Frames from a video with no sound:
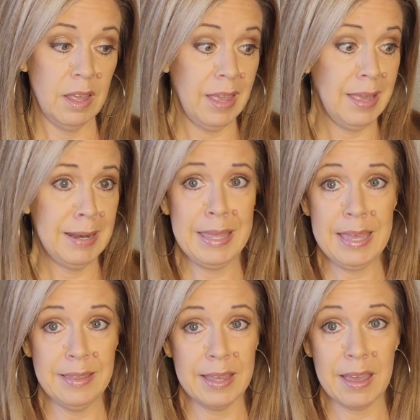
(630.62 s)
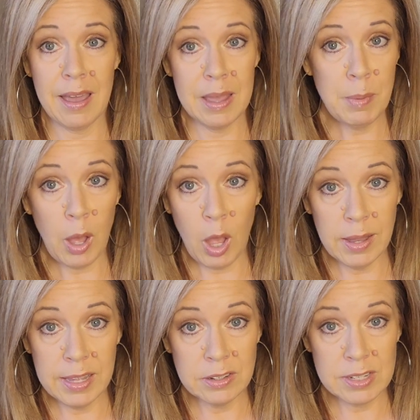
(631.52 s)
again, like I'm an all
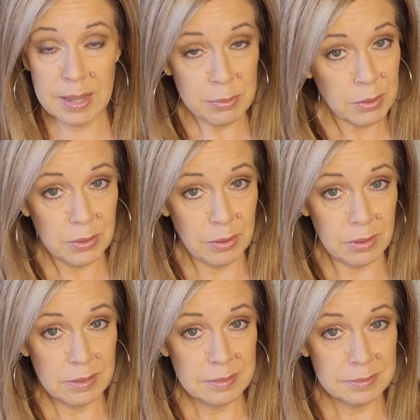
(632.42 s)
in type of girl.